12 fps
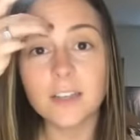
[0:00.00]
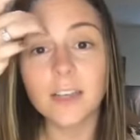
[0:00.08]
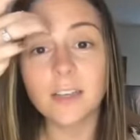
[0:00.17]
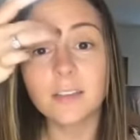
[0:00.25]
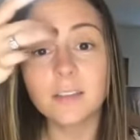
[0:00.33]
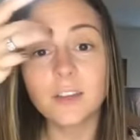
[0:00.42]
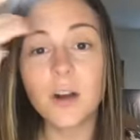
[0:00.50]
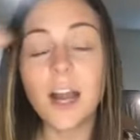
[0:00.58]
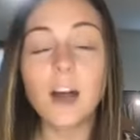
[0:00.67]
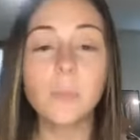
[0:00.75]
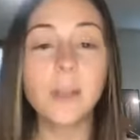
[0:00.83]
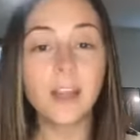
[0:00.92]
like you're
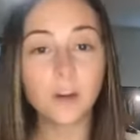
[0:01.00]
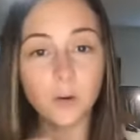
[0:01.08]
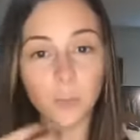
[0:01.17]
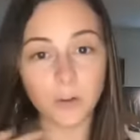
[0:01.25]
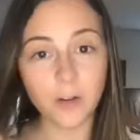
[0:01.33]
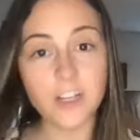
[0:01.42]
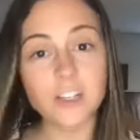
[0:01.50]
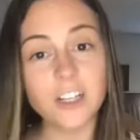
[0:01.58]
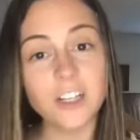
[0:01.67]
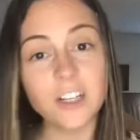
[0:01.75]
helping a corporation.